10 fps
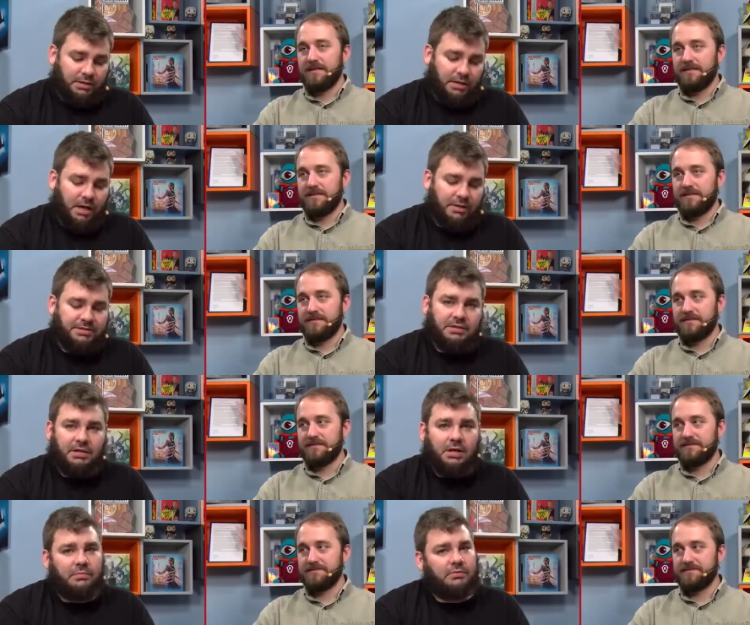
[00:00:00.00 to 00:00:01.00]

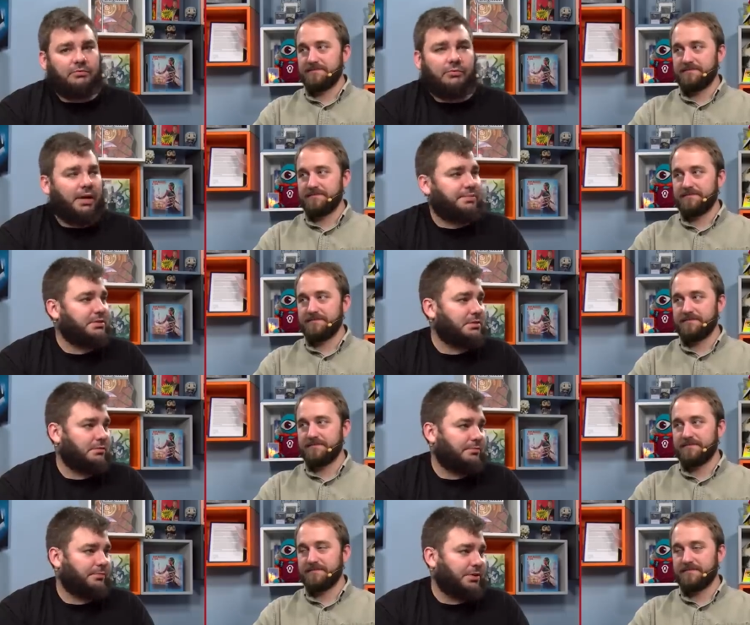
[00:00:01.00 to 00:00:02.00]
Speaker 1: Honestly, it comes with reps.
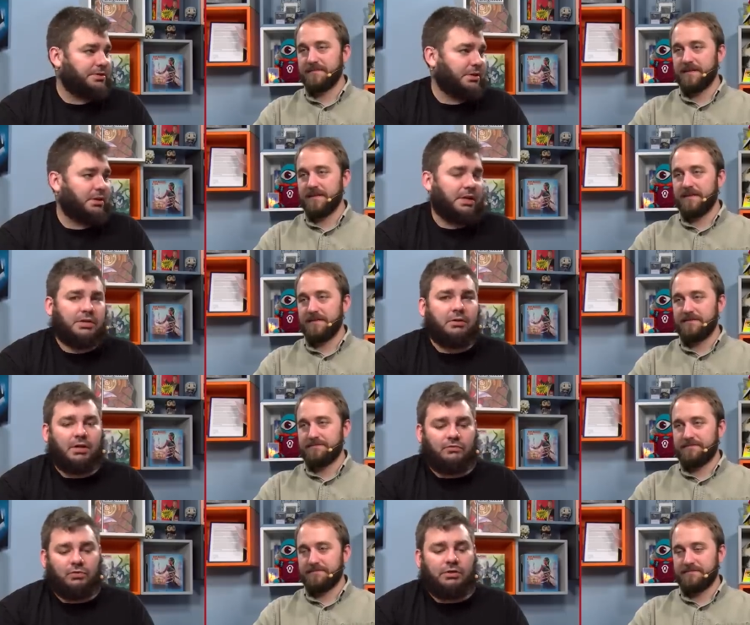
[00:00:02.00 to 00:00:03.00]
Personally, like
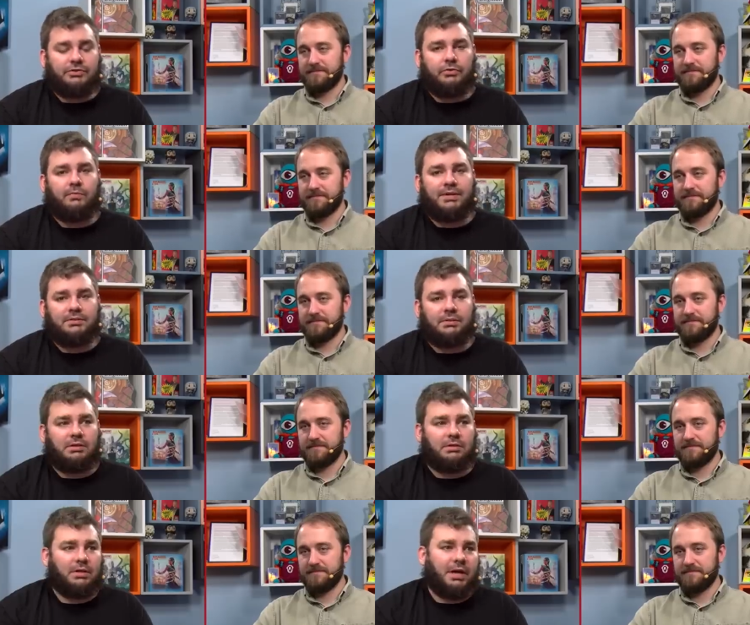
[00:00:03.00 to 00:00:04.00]
you, you need to
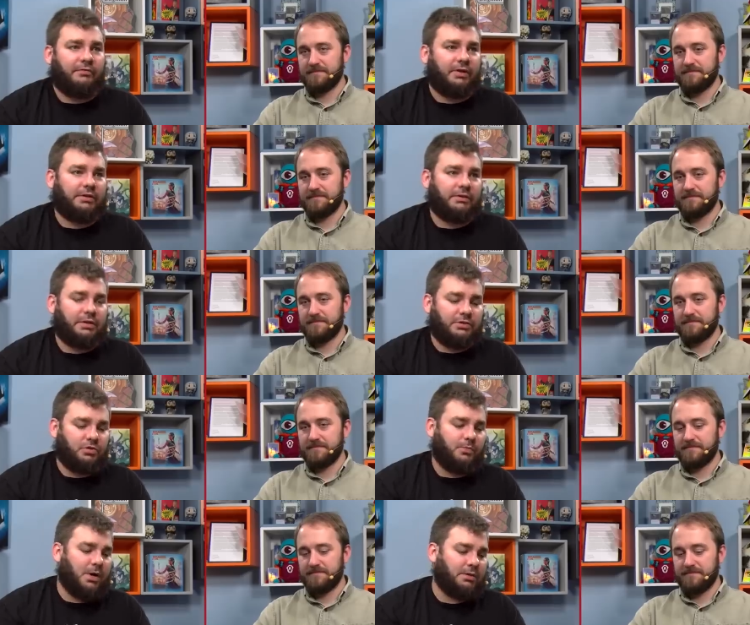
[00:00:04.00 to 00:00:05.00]
basically have like the, a
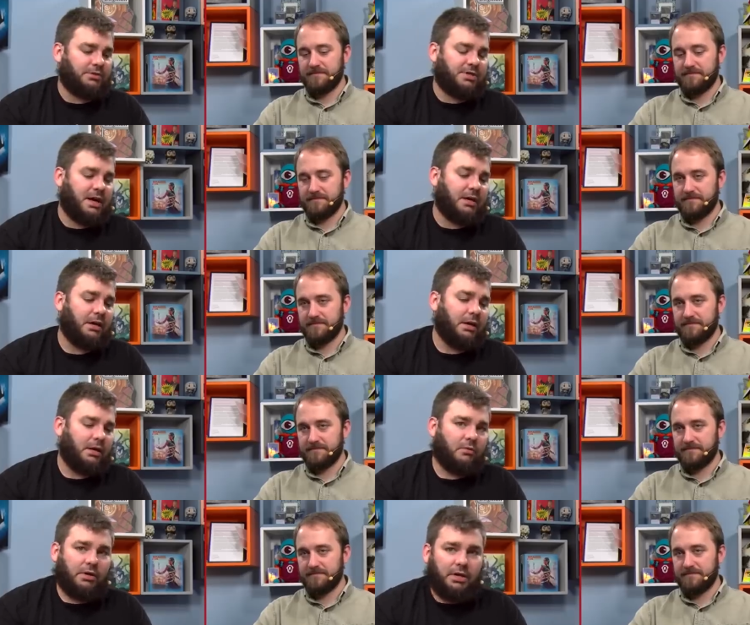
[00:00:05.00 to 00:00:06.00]
two pronged attack.
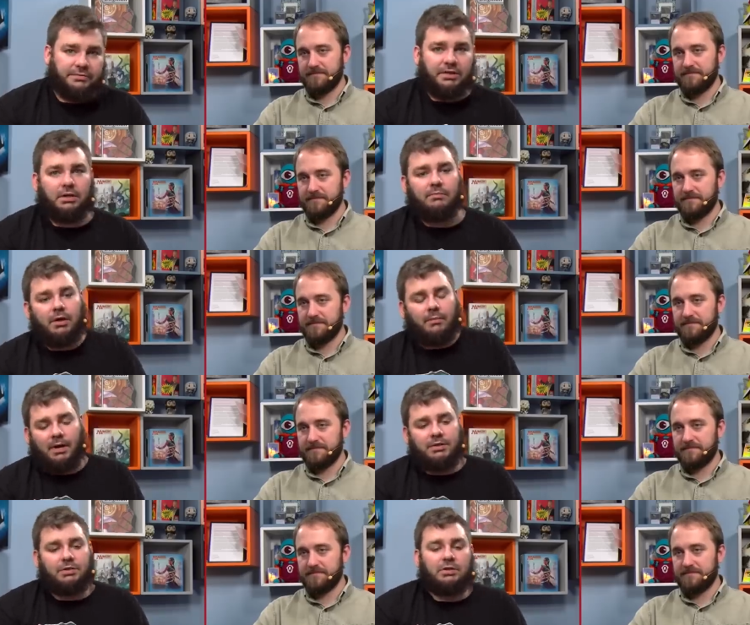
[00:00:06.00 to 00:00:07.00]
When it comes to getting better at
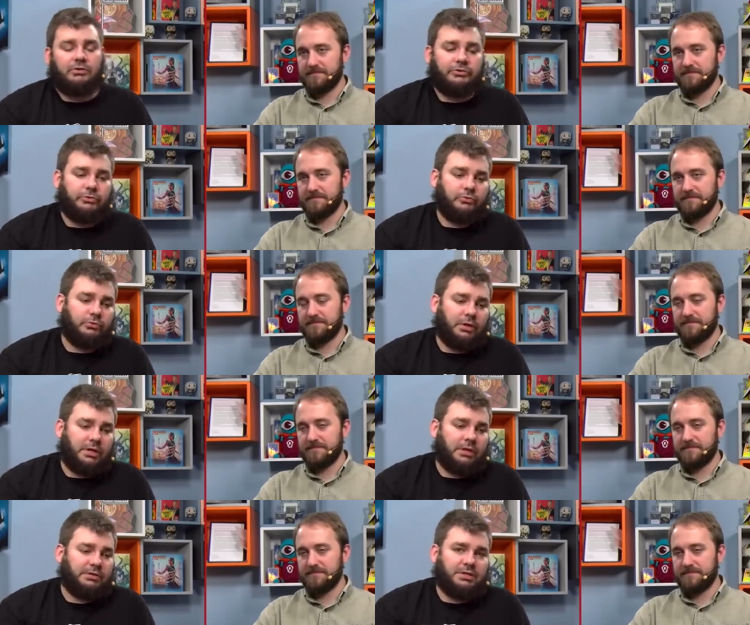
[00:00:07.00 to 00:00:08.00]
Magic, you need to
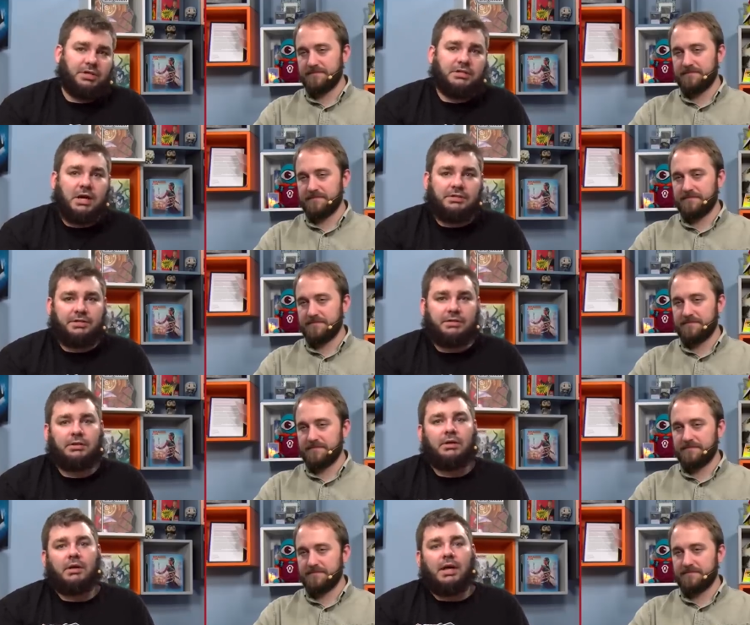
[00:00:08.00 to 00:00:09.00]
uh, digest content
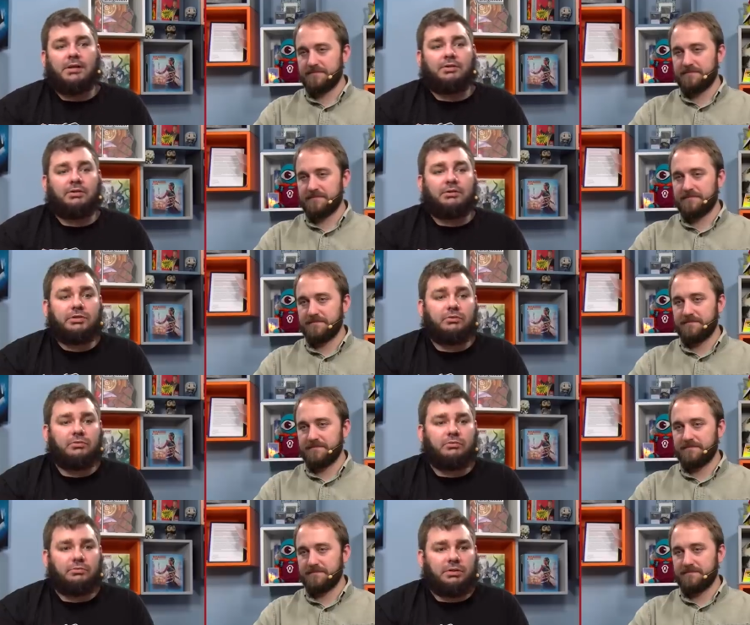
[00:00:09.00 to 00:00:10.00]
and you need
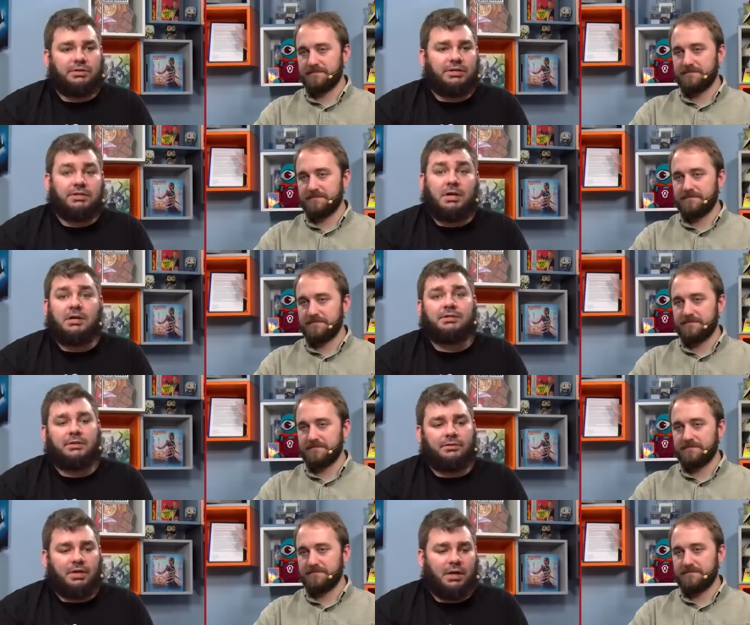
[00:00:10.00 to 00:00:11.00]
to digest
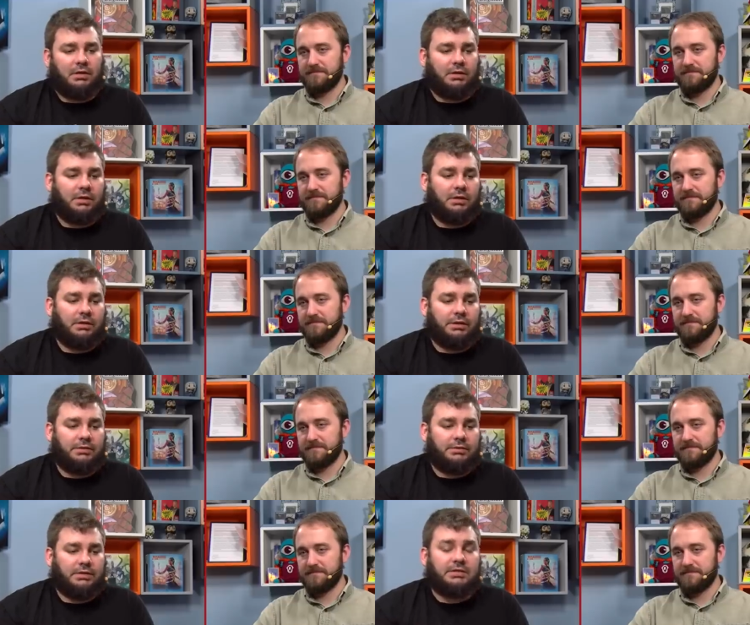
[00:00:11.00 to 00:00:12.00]
content that uh,
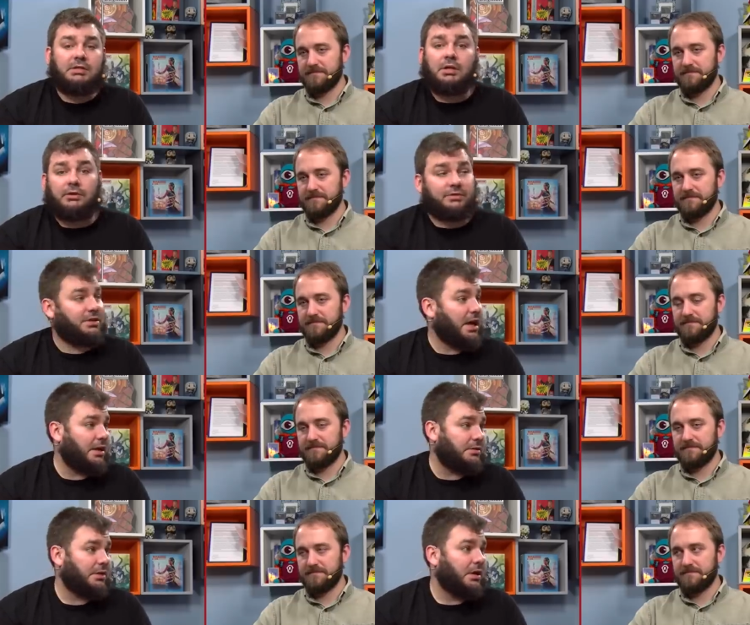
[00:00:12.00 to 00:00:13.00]
is easy to understand.